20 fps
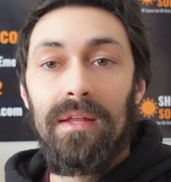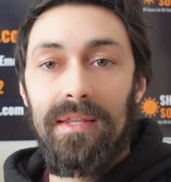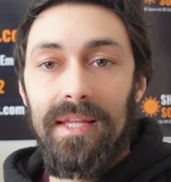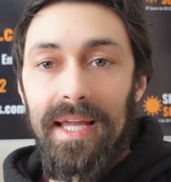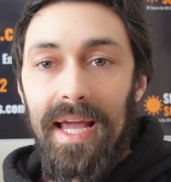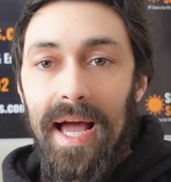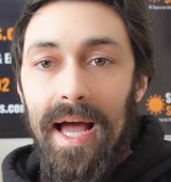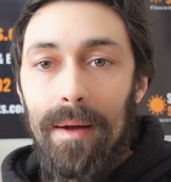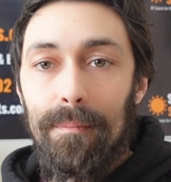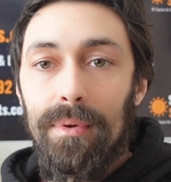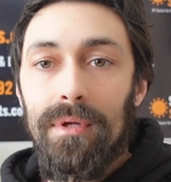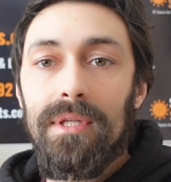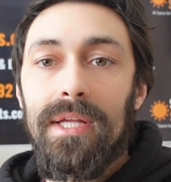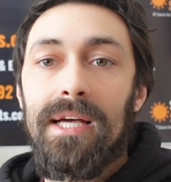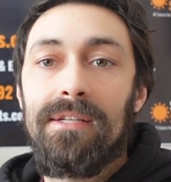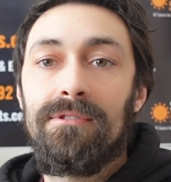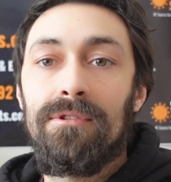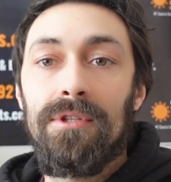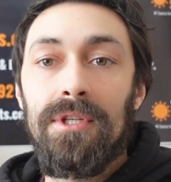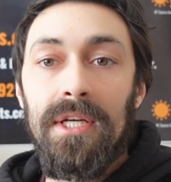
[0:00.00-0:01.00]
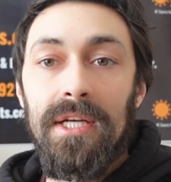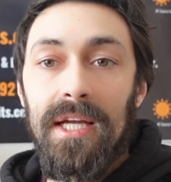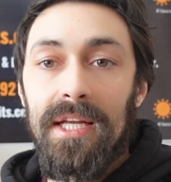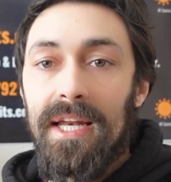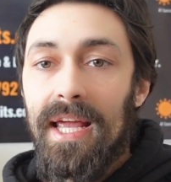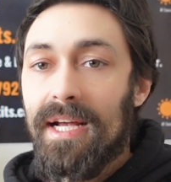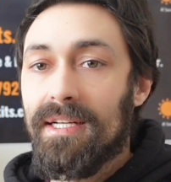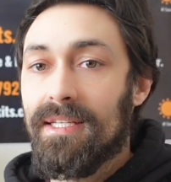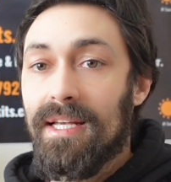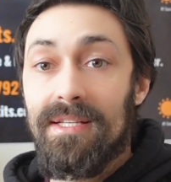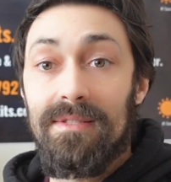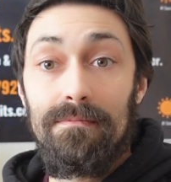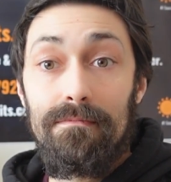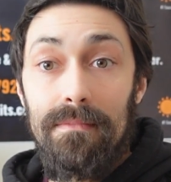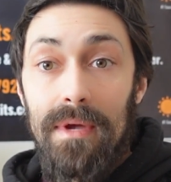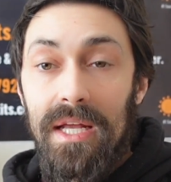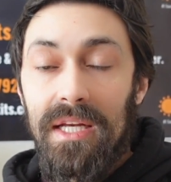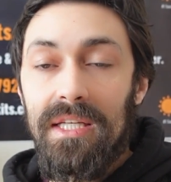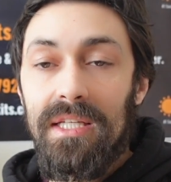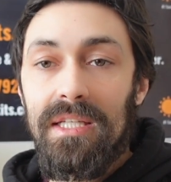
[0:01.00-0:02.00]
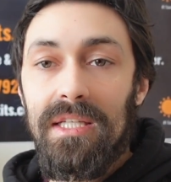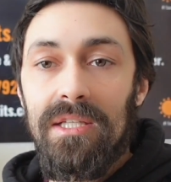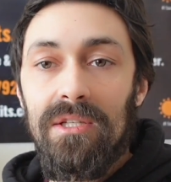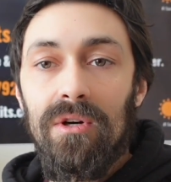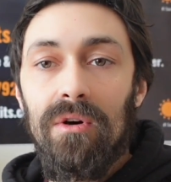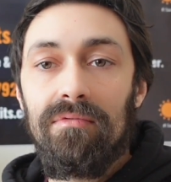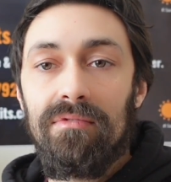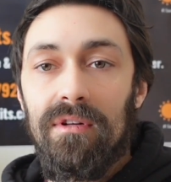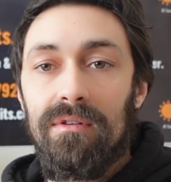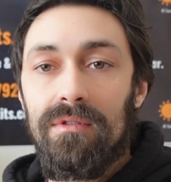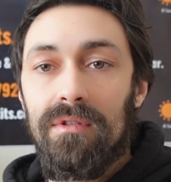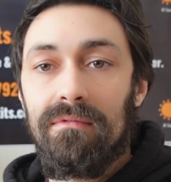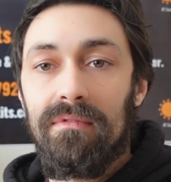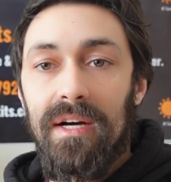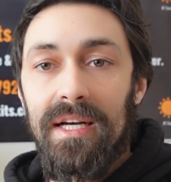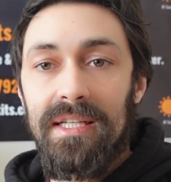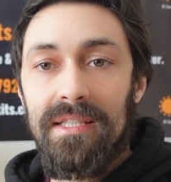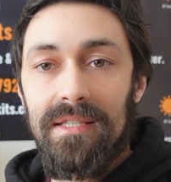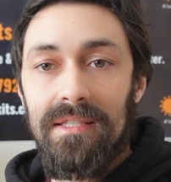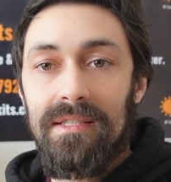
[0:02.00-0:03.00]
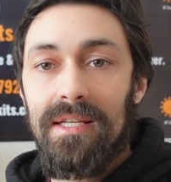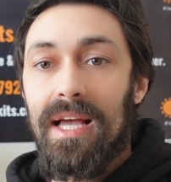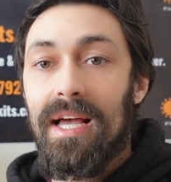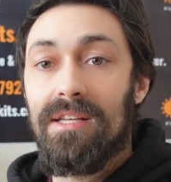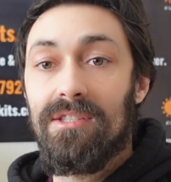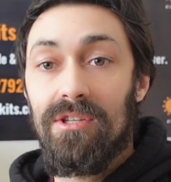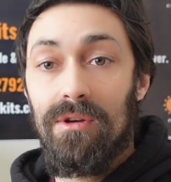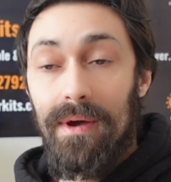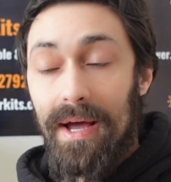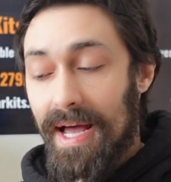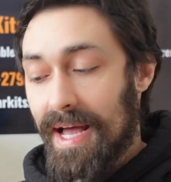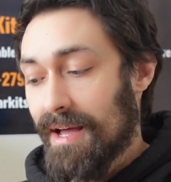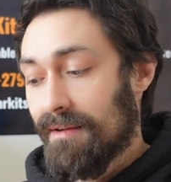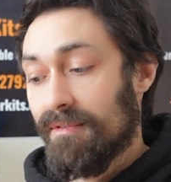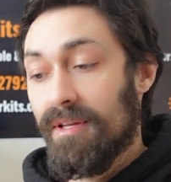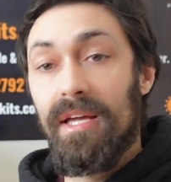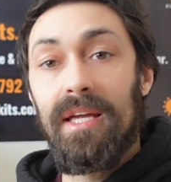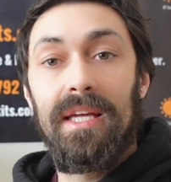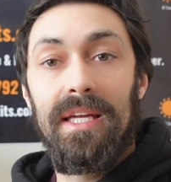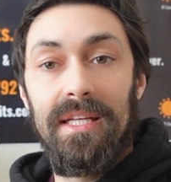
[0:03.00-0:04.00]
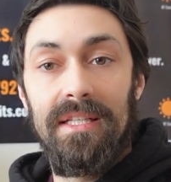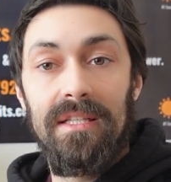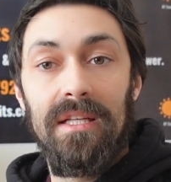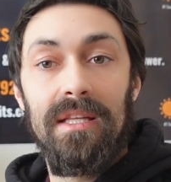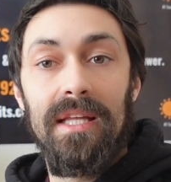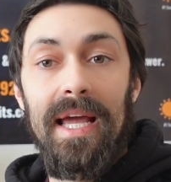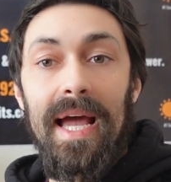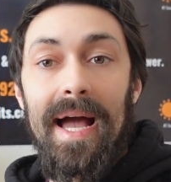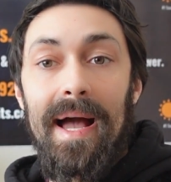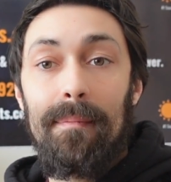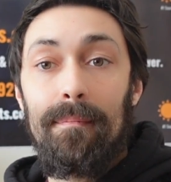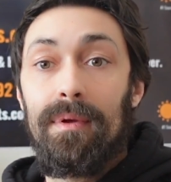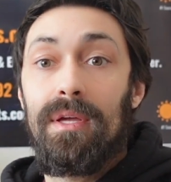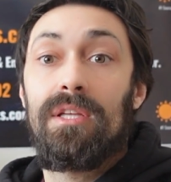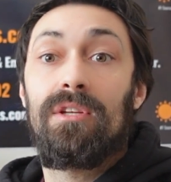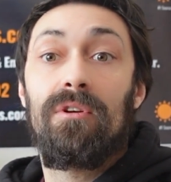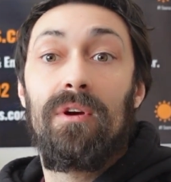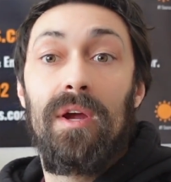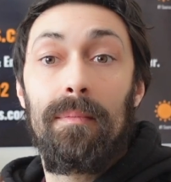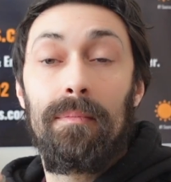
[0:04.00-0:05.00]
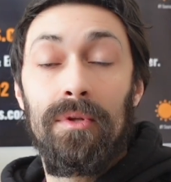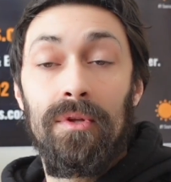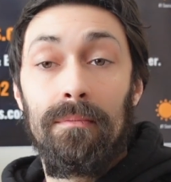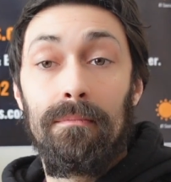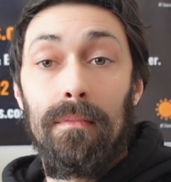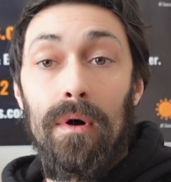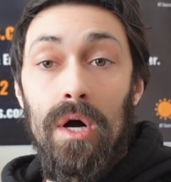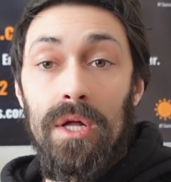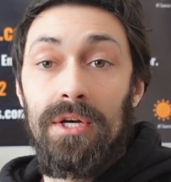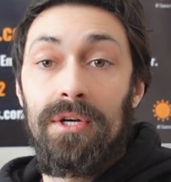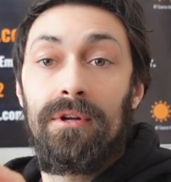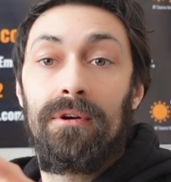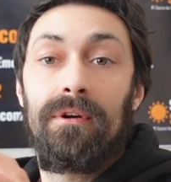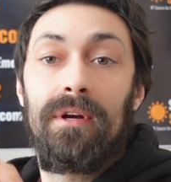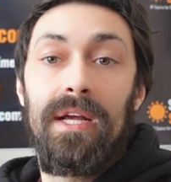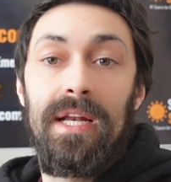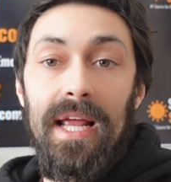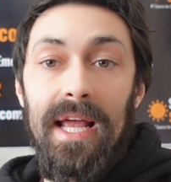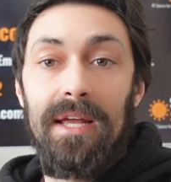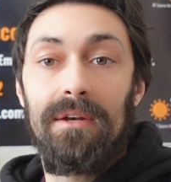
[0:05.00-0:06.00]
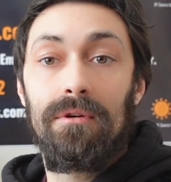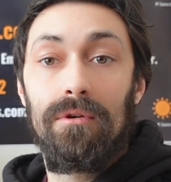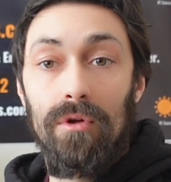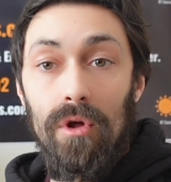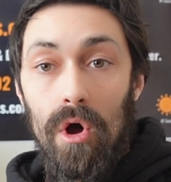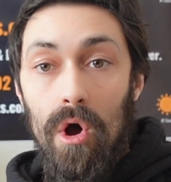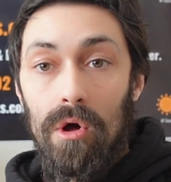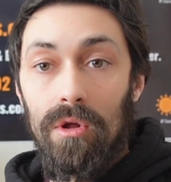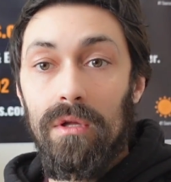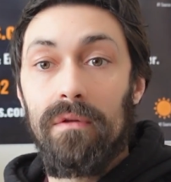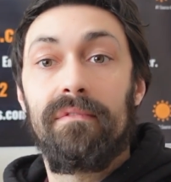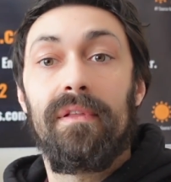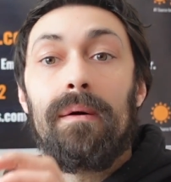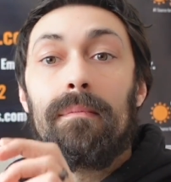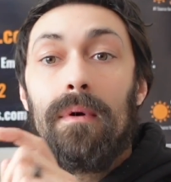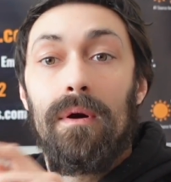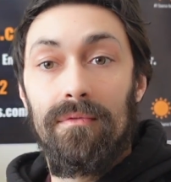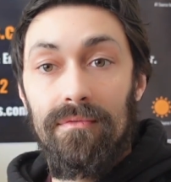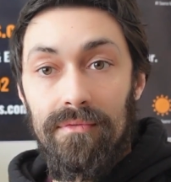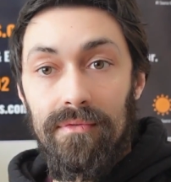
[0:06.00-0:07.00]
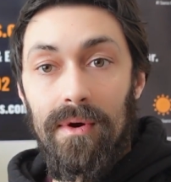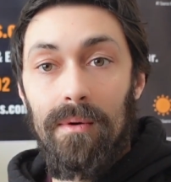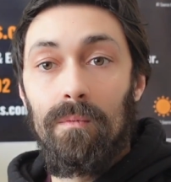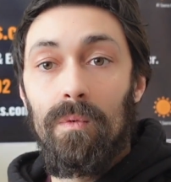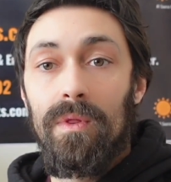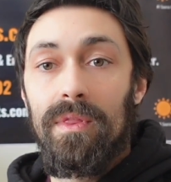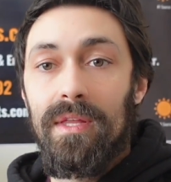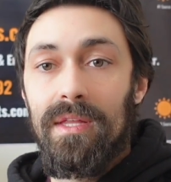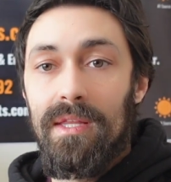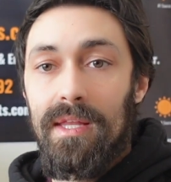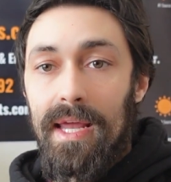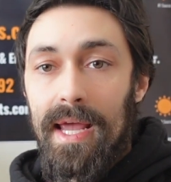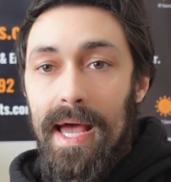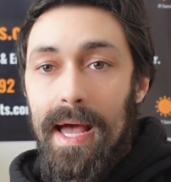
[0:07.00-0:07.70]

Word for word: The app allows you to connect as many EcoFlow devices as you have into the app and you're able to monitor and handle all of them from within the